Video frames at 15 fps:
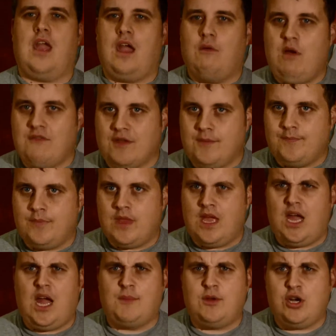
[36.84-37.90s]
However,
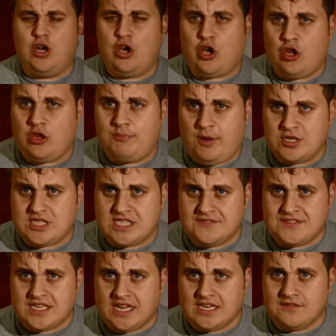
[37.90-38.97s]
I'm going to look on the
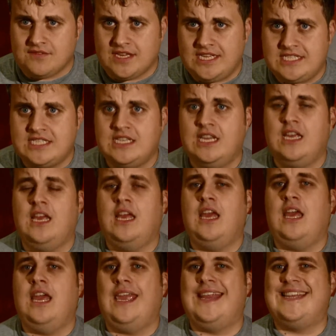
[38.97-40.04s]
positive side of this.
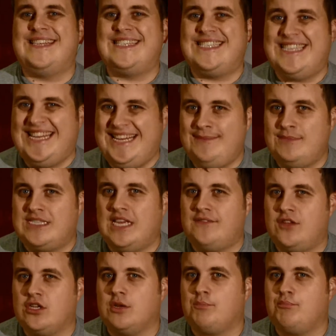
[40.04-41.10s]
It seems they've
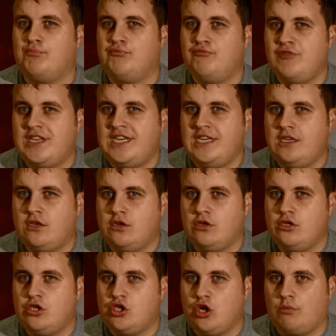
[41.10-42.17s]
done a pretty
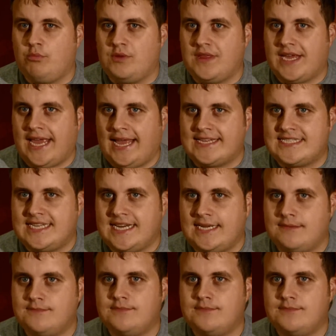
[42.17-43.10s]
good job with the casting.